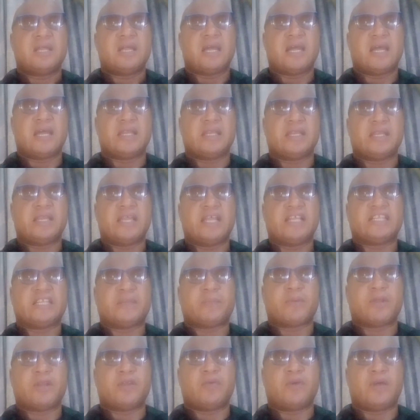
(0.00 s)
An
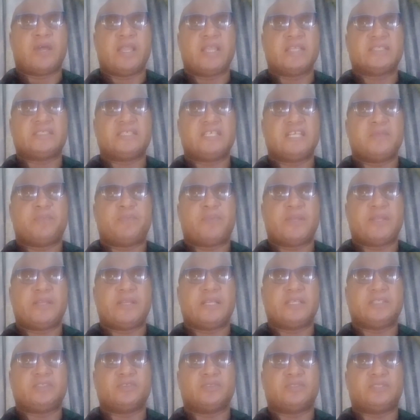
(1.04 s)
entrepreneur is
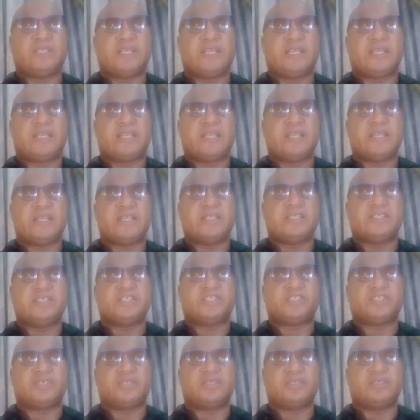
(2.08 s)
independent to take any
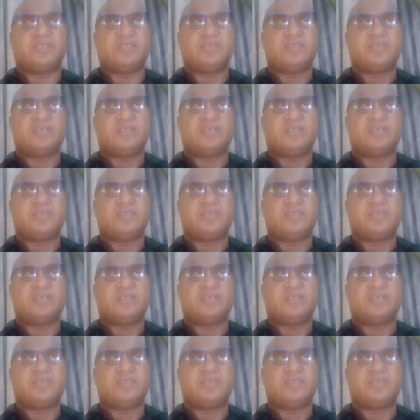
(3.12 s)
decision